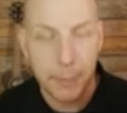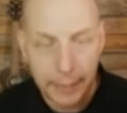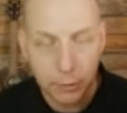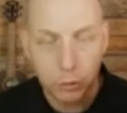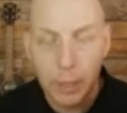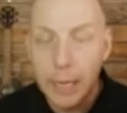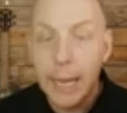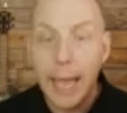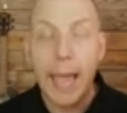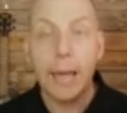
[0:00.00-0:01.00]
page.
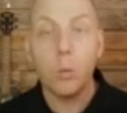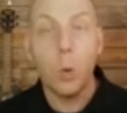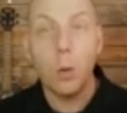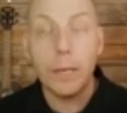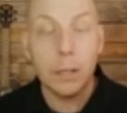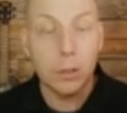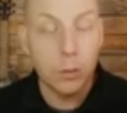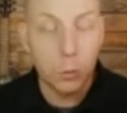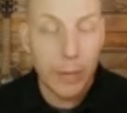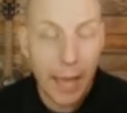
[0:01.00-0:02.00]
And what we can do
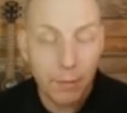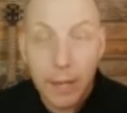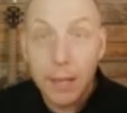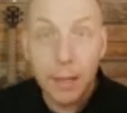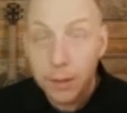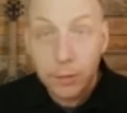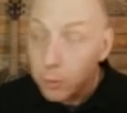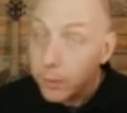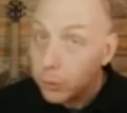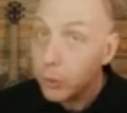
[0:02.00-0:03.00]
is this
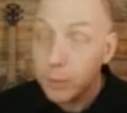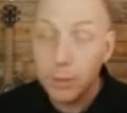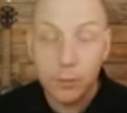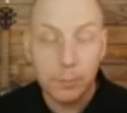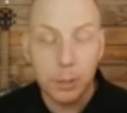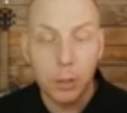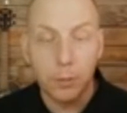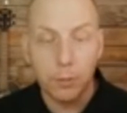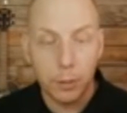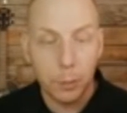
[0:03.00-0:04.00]
will give you a simple
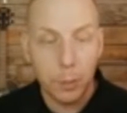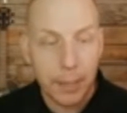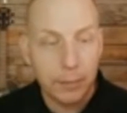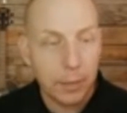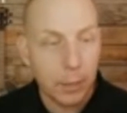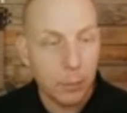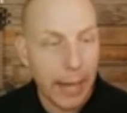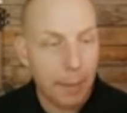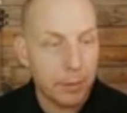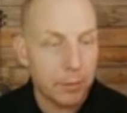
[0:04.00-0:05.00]
overview, but basically what
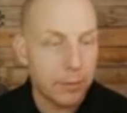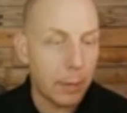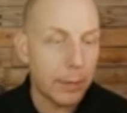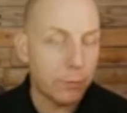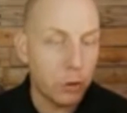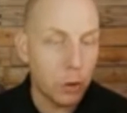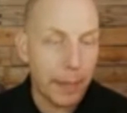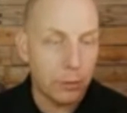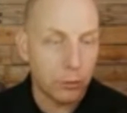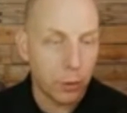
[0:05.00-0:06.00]
happens is now we have two
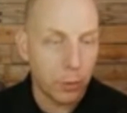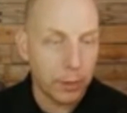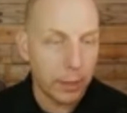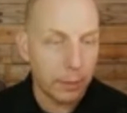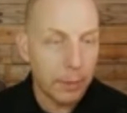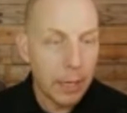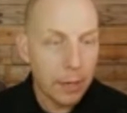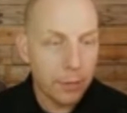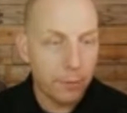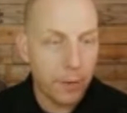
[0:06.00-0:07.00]
pages over here.
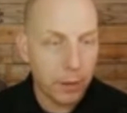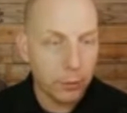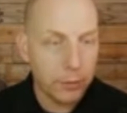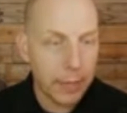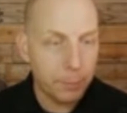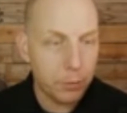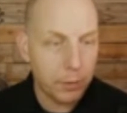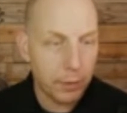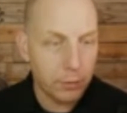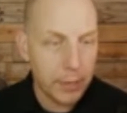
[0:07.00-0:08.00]
The funnel steps,
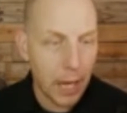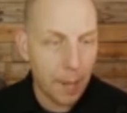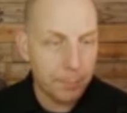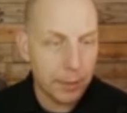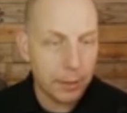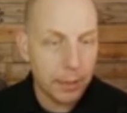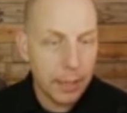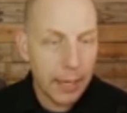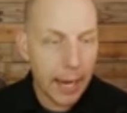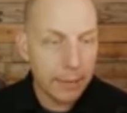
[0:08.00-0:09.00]
there's the opt-in
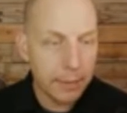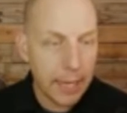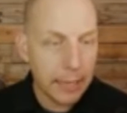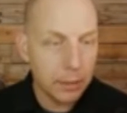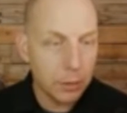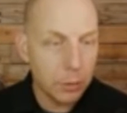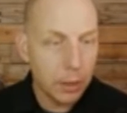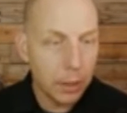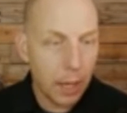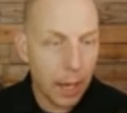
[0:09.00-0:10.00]
and the thank you.
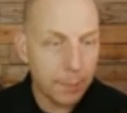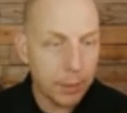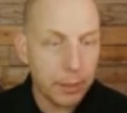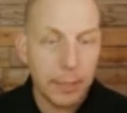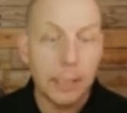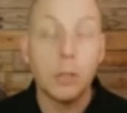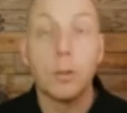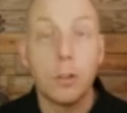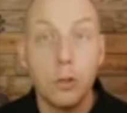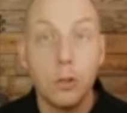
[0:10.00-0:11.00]
Opt-in and thank you.
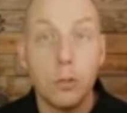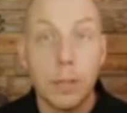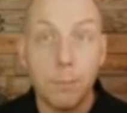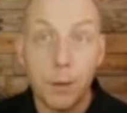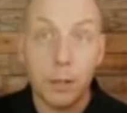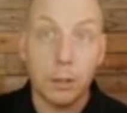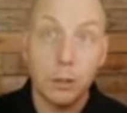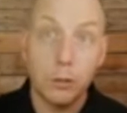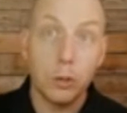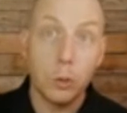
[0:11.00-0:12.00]
It's a two-step funnel,
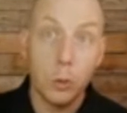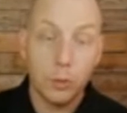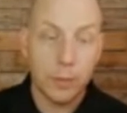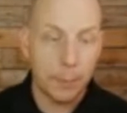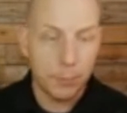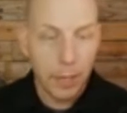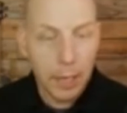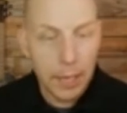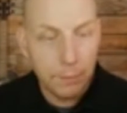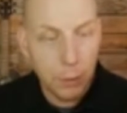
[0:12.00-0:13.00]
2 steps.
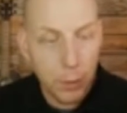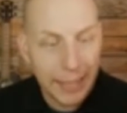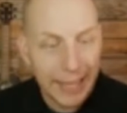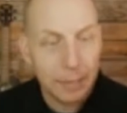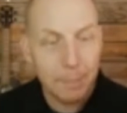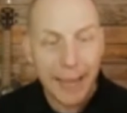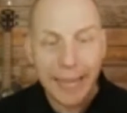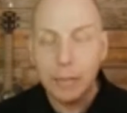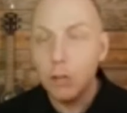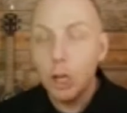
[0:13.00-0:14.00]
If you hit edit
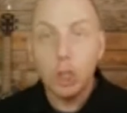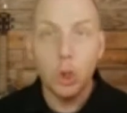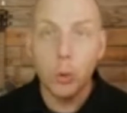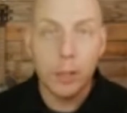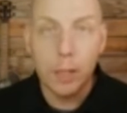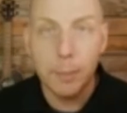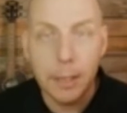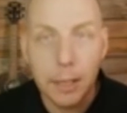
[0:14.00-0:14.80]
page, you can come in